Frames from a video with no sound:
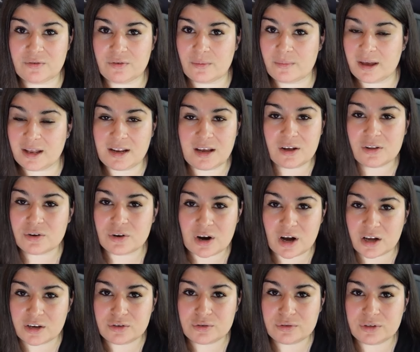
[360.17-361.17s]
from any other
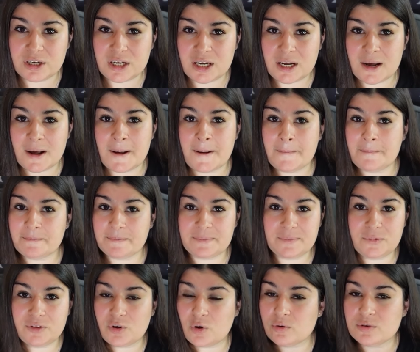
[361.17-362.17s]
country,
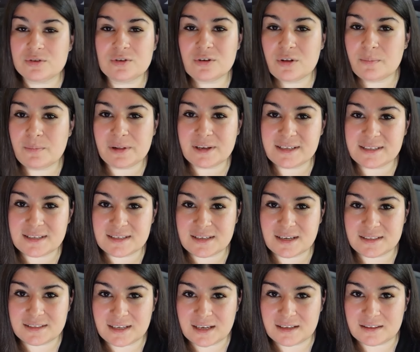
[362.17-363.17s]
those are the places
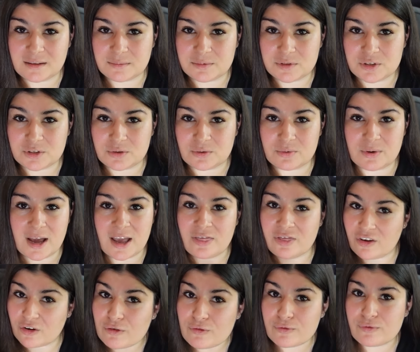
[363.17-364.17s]
I take them to, and
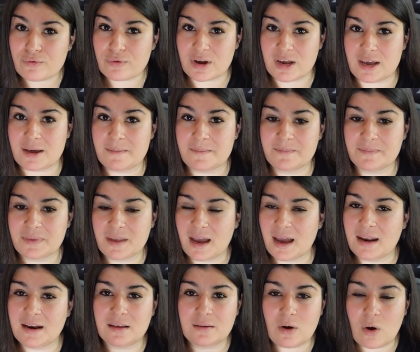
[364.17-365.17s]
they're free.
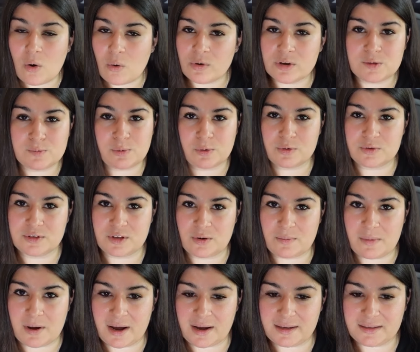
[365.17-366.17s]
And it always blows their
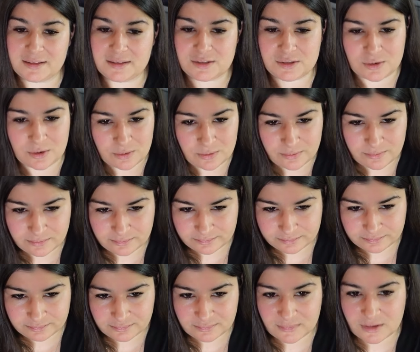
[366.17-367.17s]
mind. So
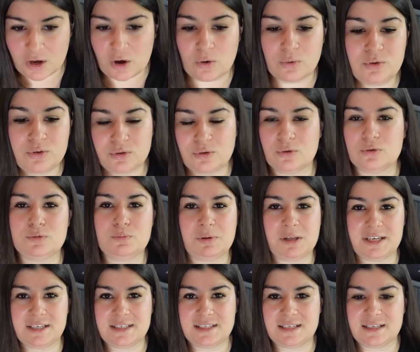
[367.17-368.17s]
go to those
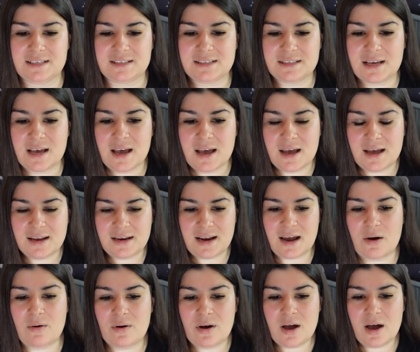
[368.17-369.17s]
places.
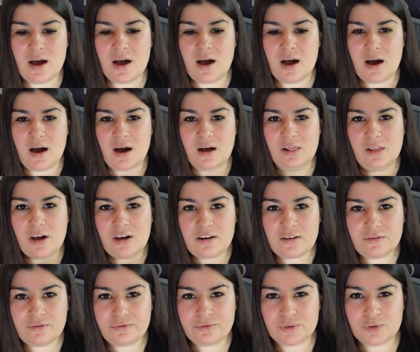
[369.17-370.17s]
Now, a lot
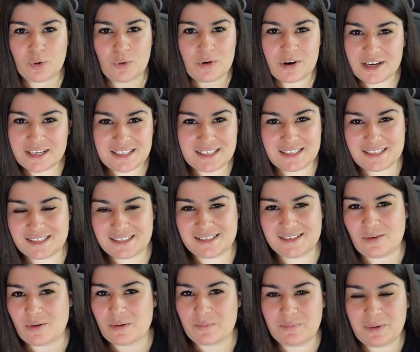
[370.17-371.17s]
of tourists
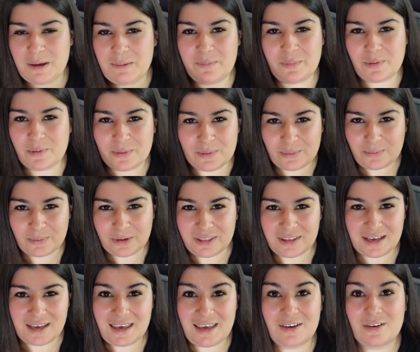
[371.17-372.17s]
or people, when
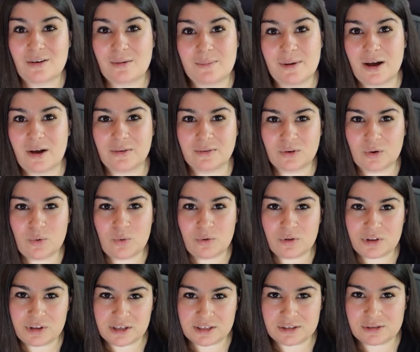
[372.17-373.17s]
they hear about
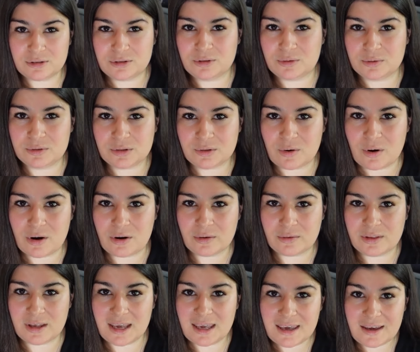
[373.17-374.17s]
cool things to do in Toronto,
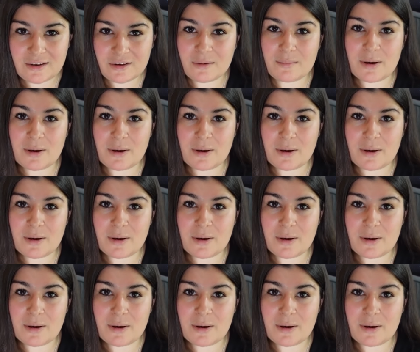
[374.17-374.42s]
they hear